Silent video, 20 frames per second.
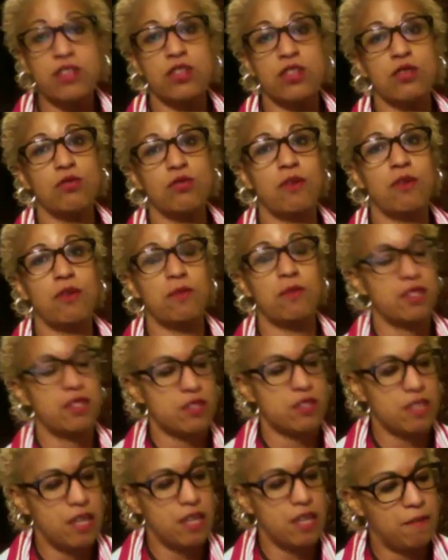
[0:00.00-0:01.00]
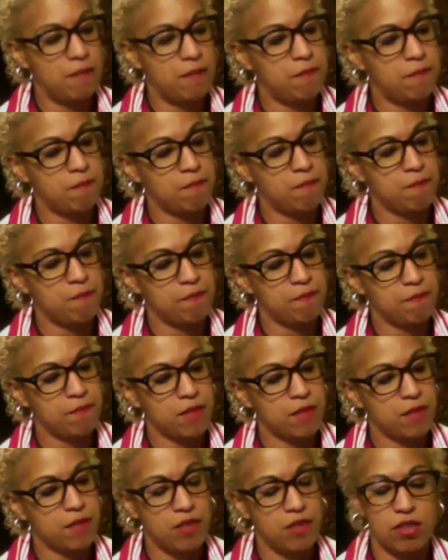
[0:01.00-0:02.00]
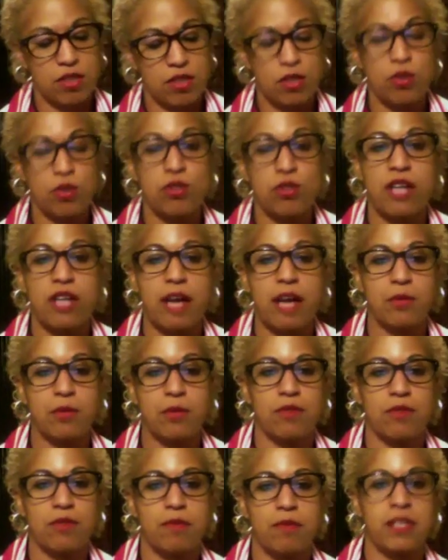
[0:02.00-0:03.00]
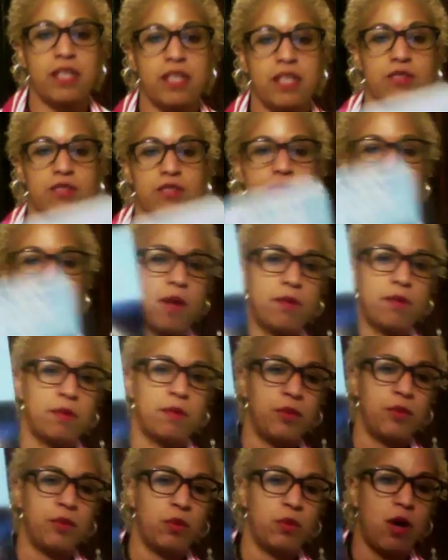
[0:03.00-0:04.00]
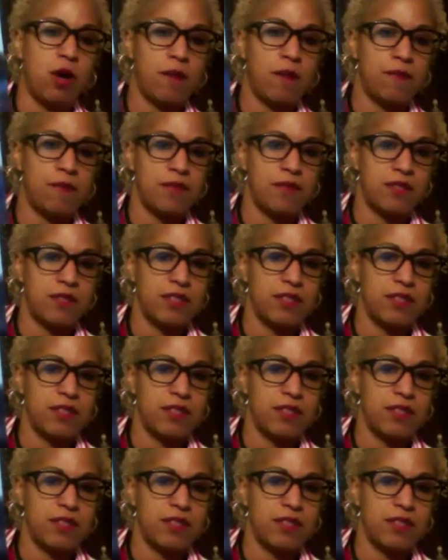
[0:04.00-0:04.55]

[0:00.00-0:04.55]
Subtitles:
from this, the third chapter of Money Isn't the Problem, You Are. This is an